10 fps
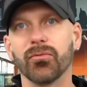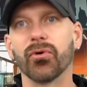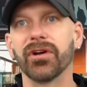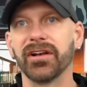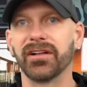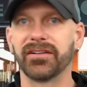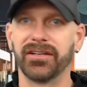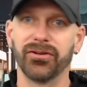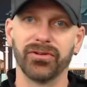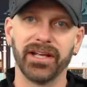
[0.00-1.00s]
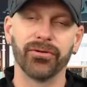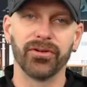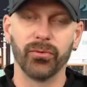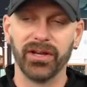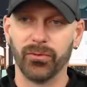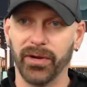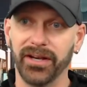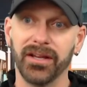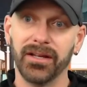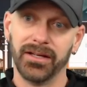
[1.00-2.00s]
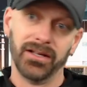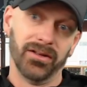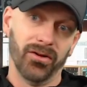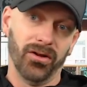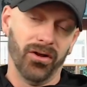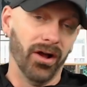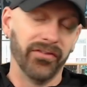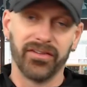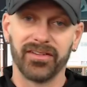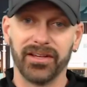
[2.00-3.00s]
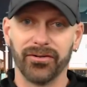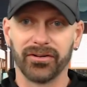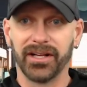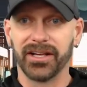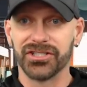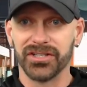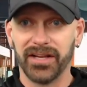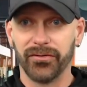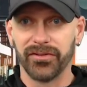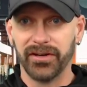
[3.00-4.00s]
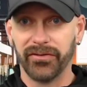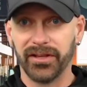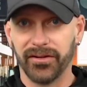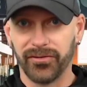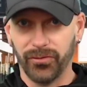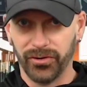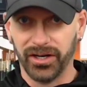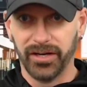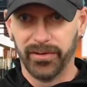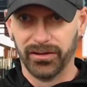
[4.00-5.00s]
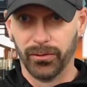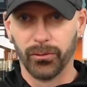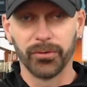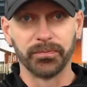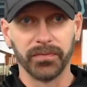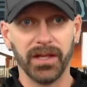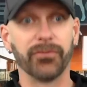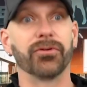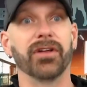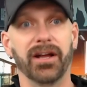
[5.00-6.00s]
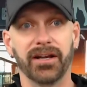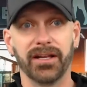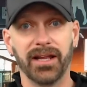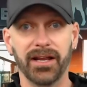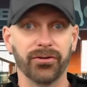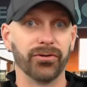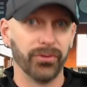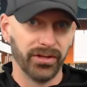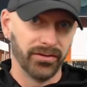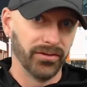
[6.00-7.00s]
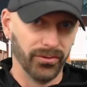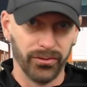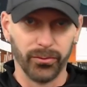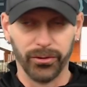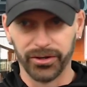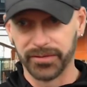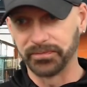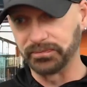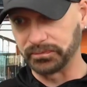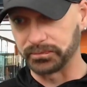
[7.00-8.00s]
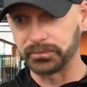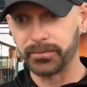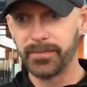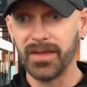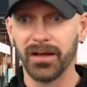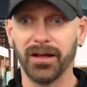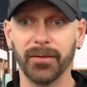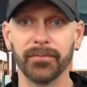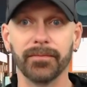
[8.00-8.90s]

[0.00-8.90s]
more into later in the week when obviously your glycogen levels and everything else are going to be lower if you're dieting and you're doing the work. Um,